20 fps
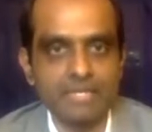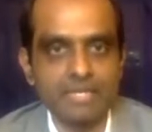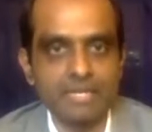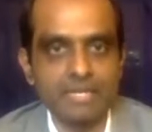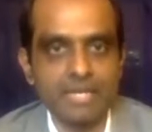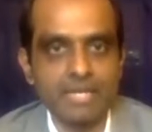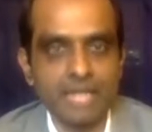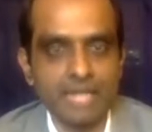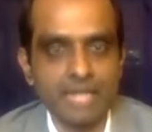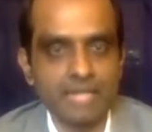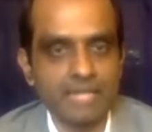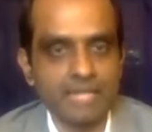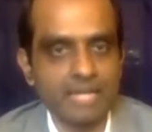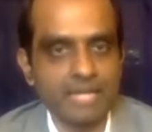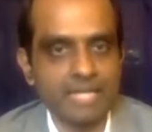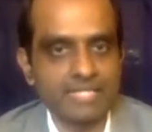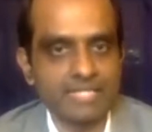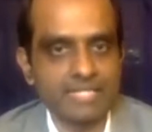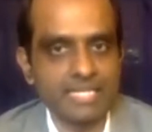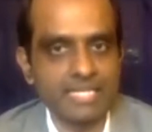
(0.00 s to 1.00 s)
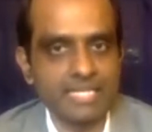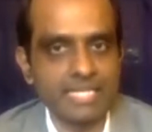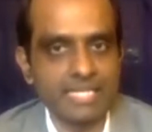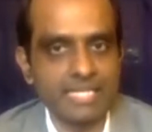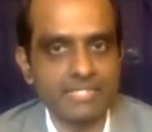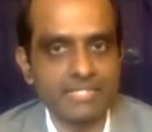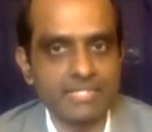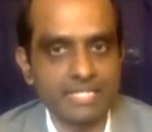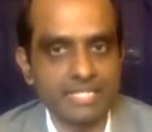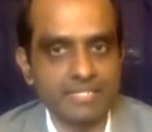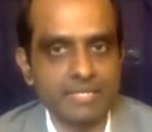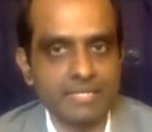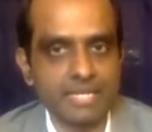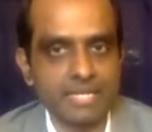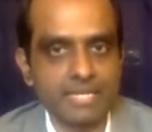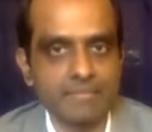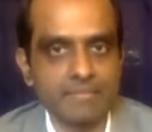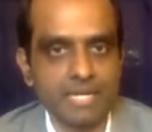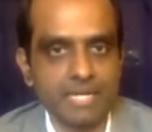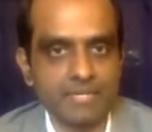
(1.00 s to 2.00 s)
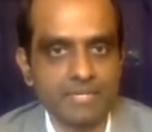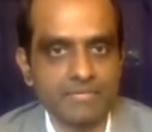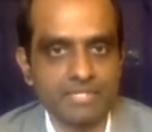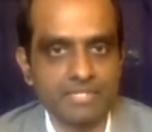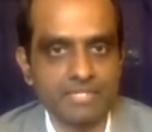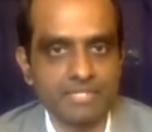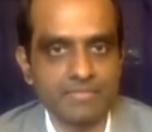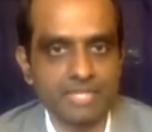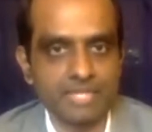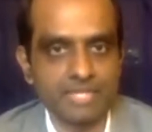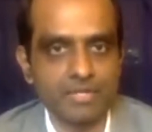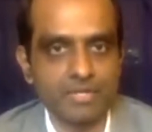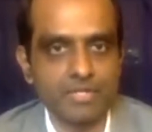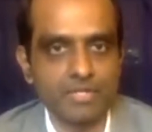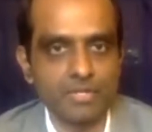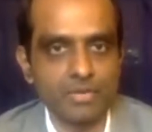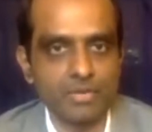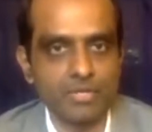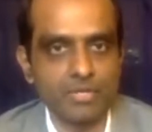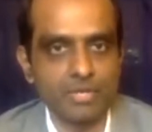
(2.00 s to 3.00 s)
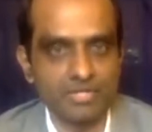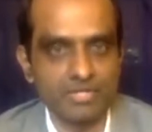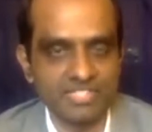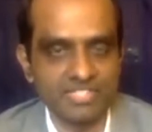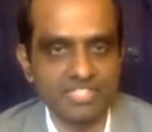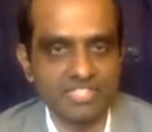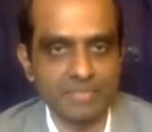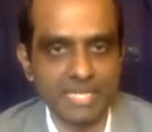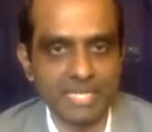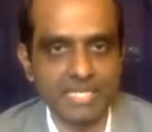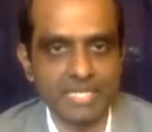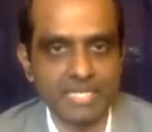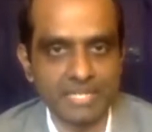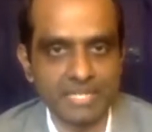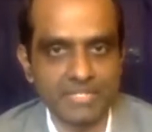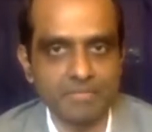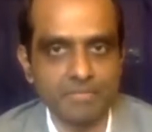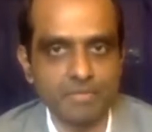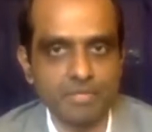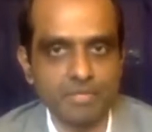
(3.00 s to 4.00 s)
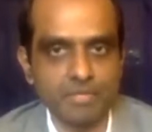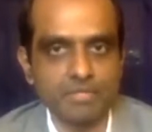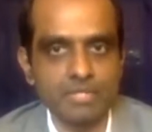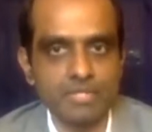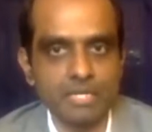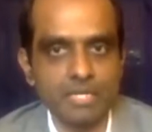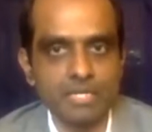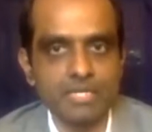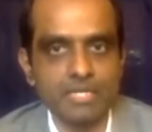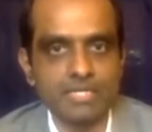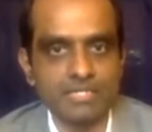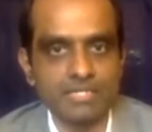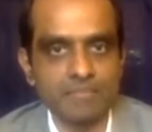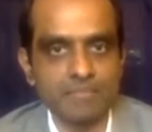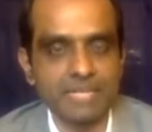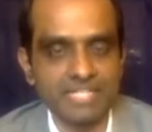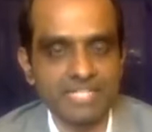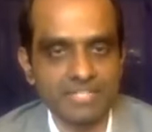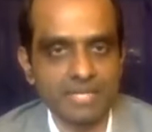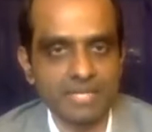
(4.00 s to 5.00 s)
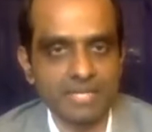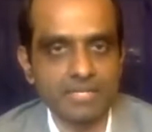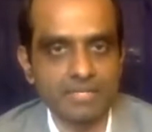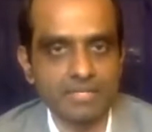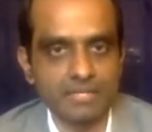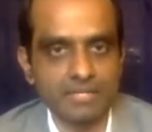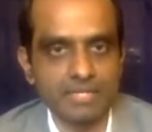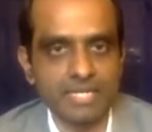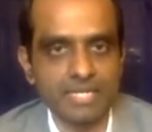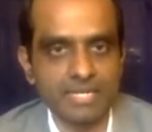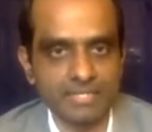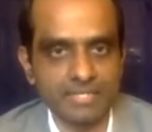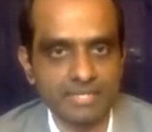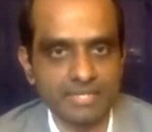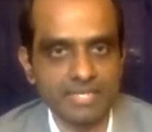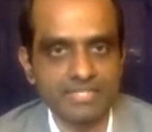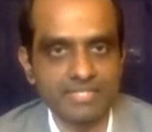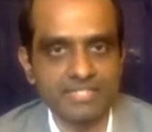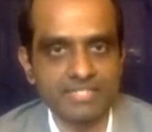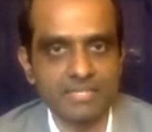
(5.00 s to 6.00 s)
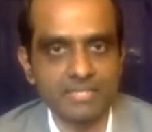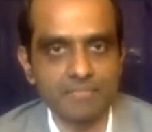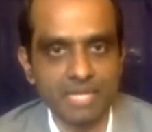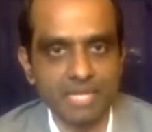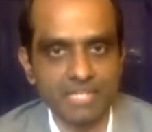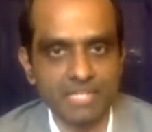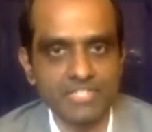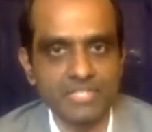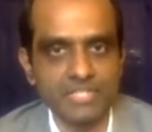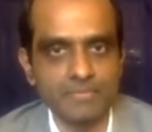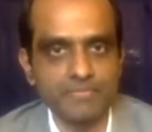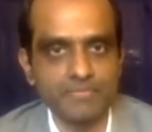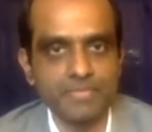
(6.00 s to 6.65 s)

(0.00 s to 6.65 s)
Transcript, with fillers: And I think he has recently come out with something called No Nonsense Meditation book. It's a bestseller in Netherlands and Belgium.